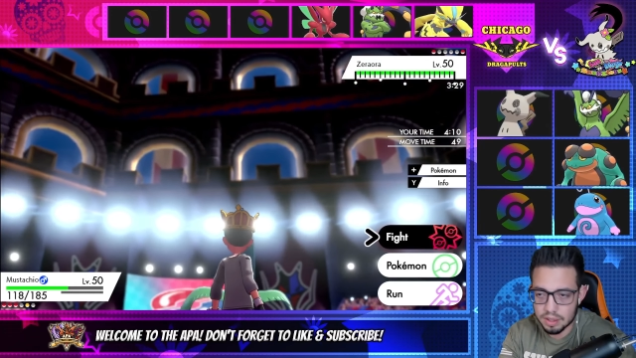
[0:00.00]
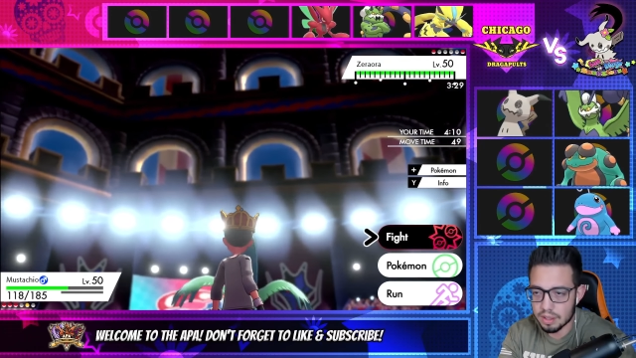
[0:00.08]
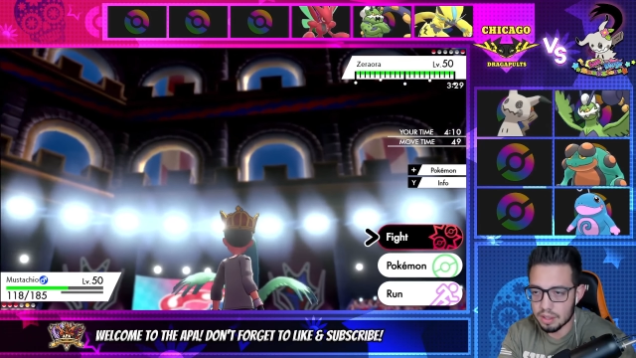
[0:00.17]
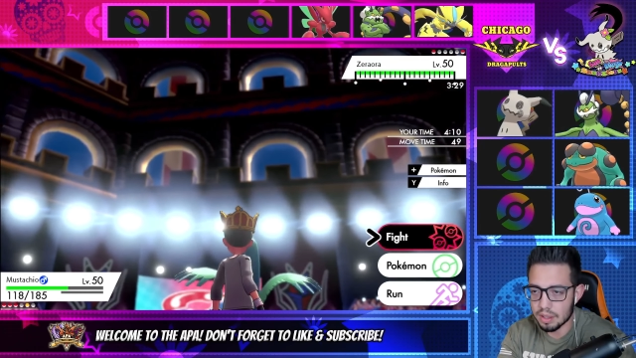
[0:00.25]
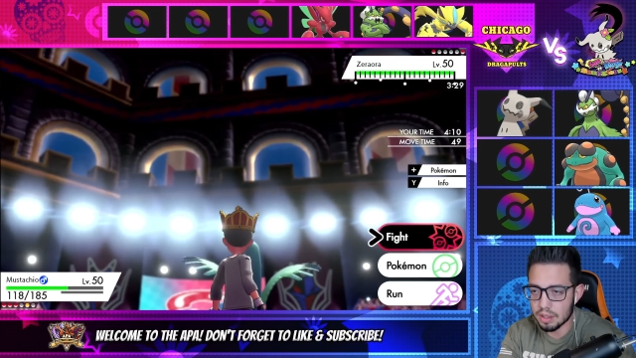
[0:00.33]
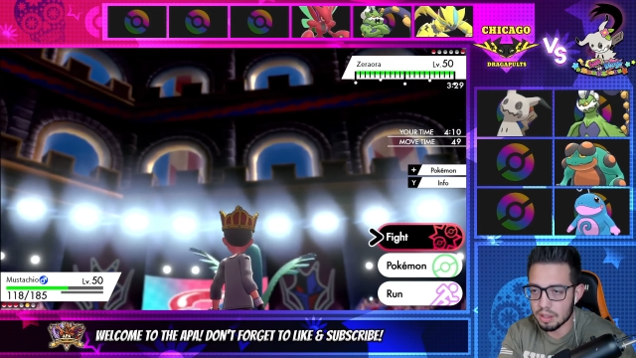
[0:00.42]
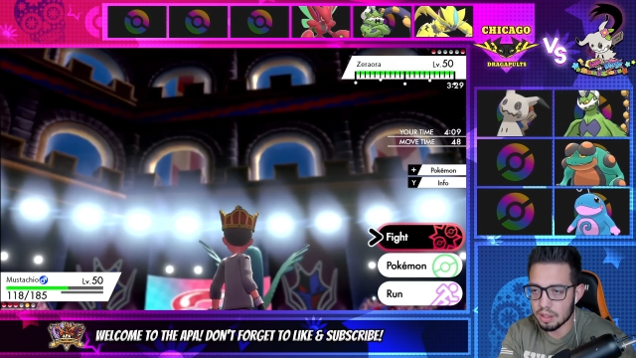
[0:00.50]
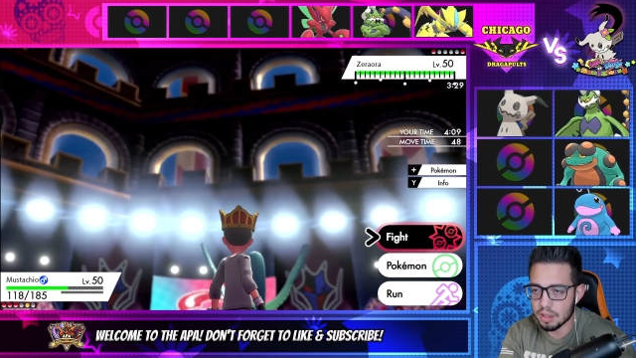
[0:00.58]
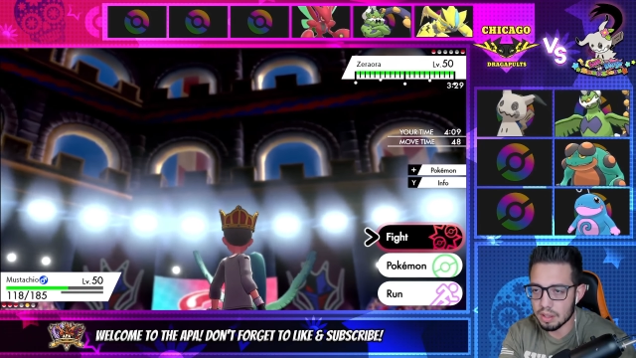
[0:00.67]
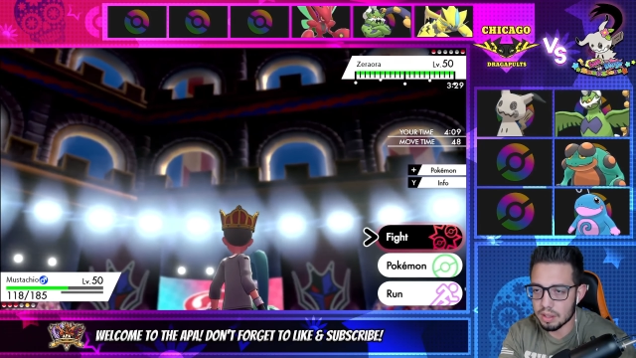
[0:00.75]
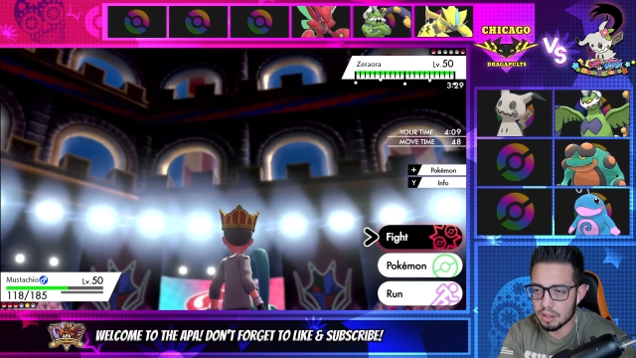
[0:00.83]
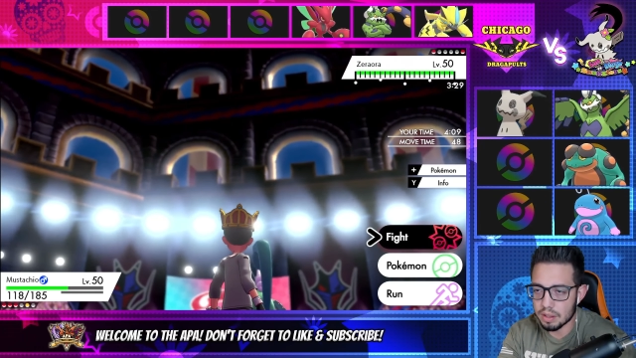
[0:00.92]

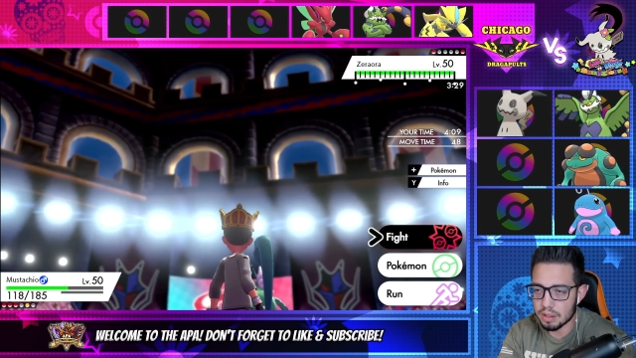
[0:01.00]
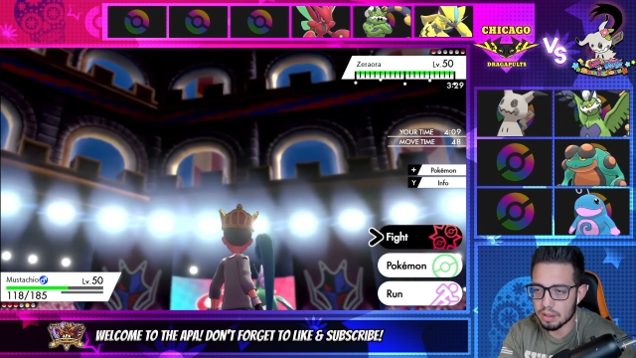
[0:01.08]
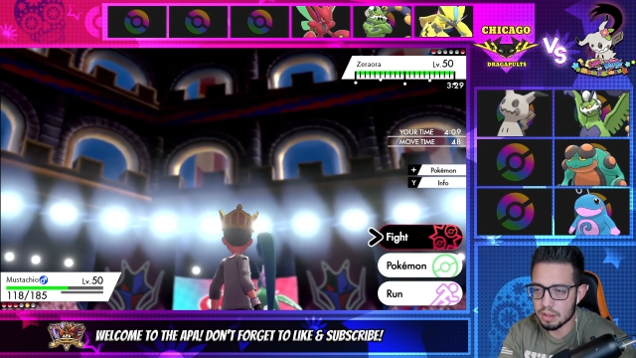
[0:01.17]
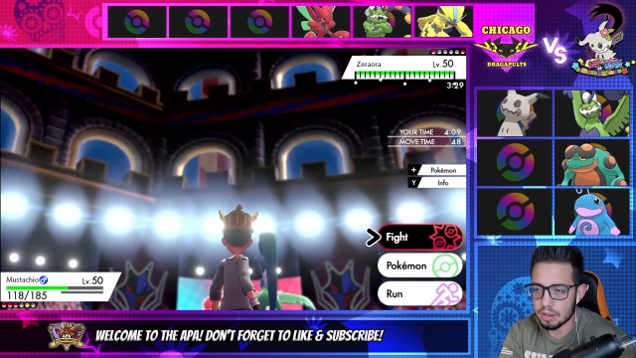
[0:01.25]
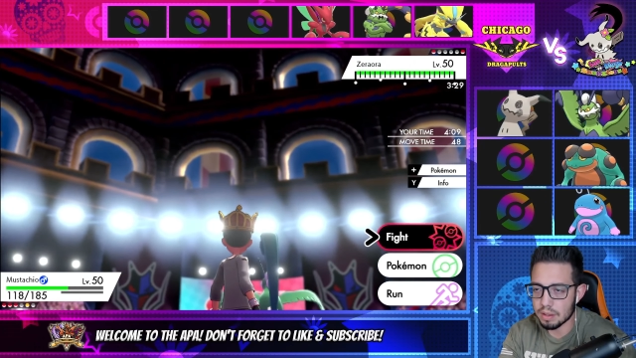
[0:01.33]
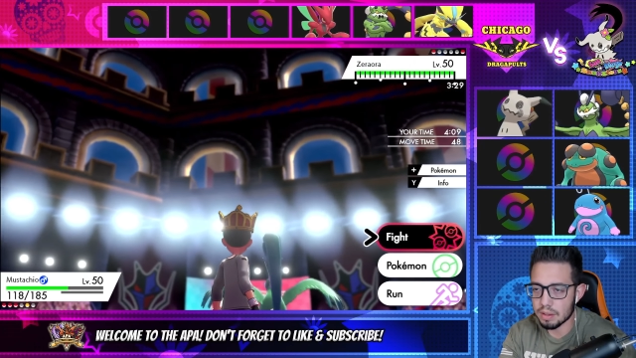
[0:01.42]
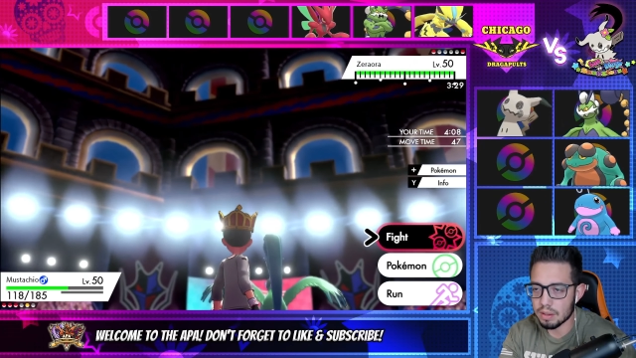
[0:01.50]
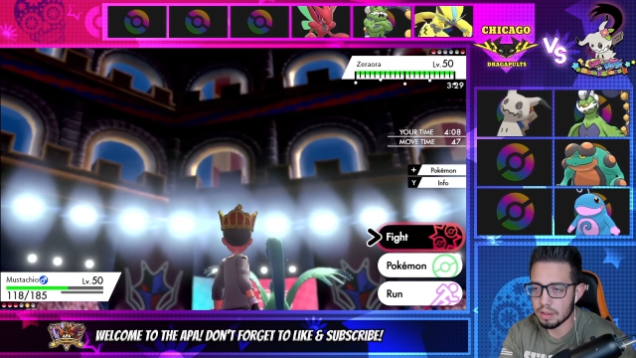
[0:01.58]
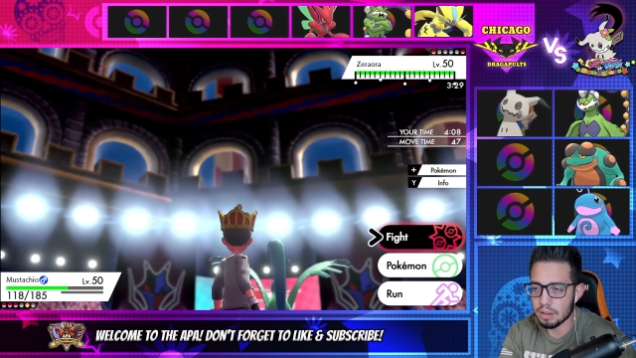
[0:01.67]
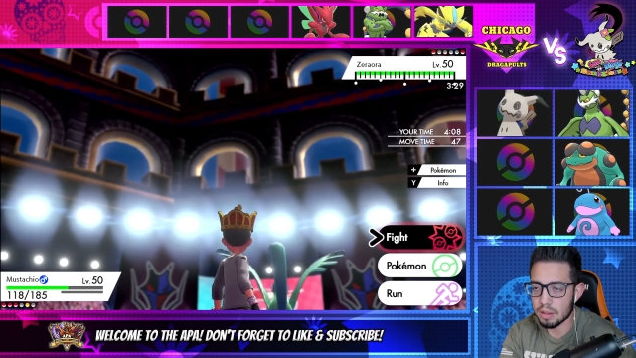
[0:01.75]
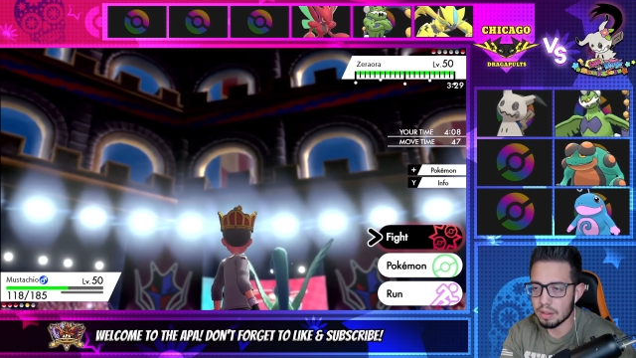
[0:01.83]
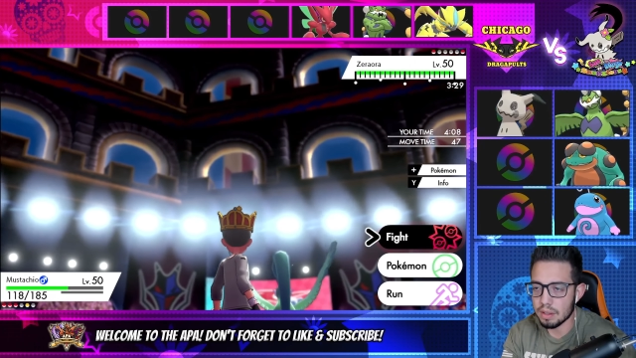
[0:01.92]

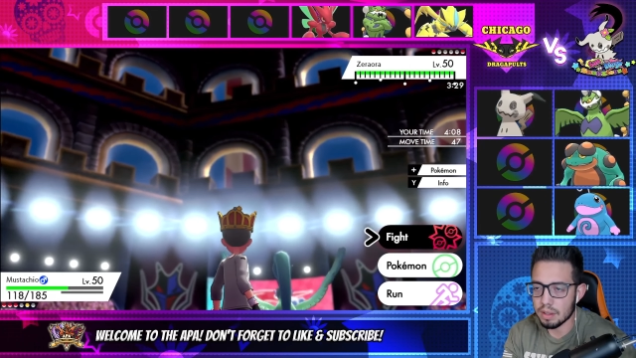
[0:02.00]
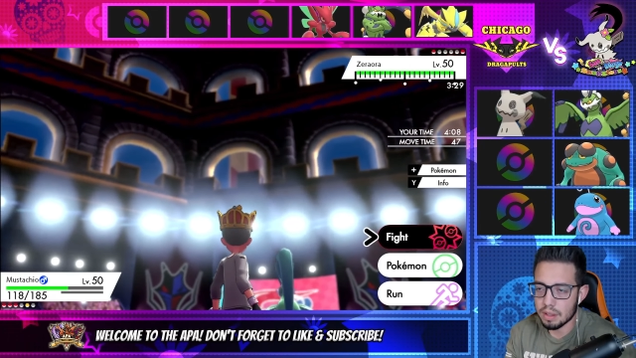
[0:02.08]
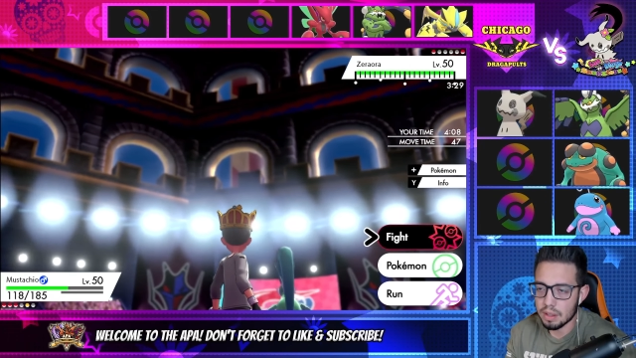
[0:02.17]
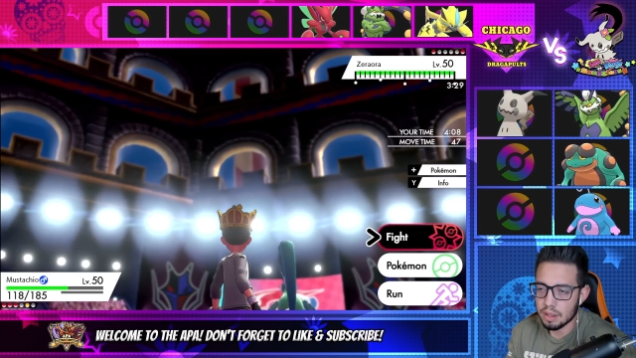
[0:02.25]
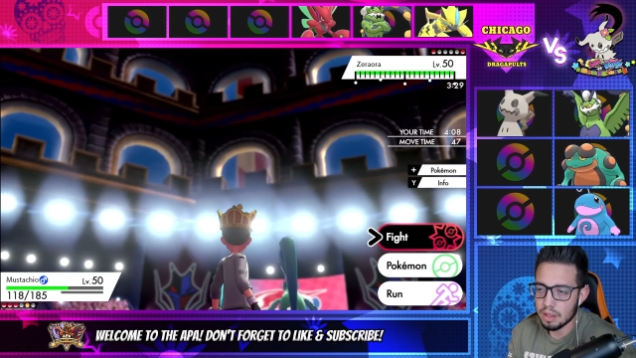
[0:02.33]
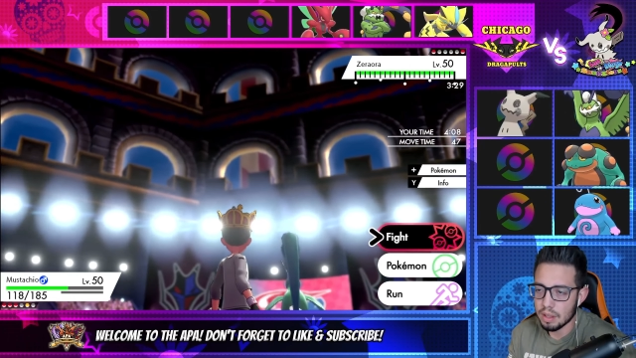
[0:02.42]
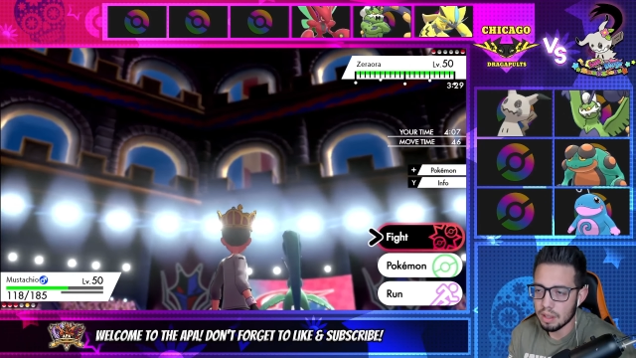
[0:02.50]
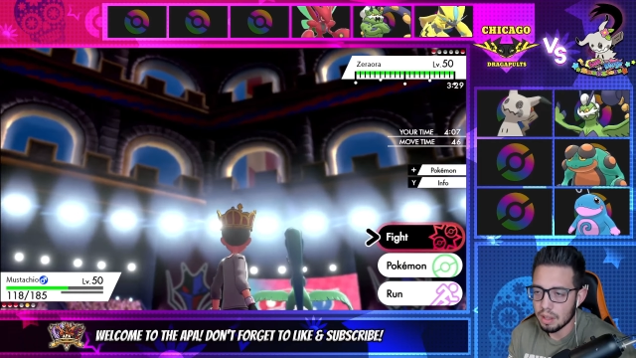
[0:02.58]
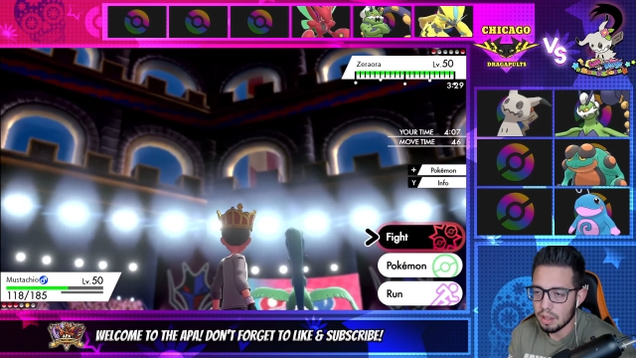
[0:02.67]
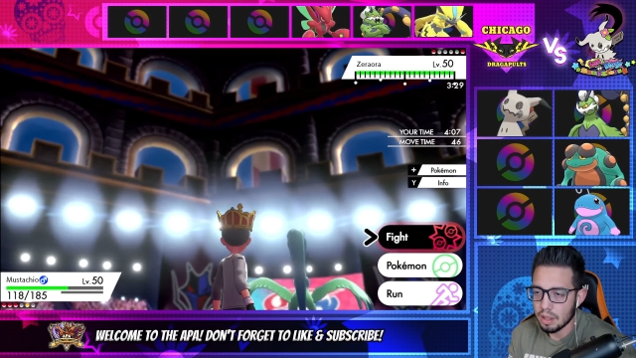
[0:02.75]
Nobody speaks.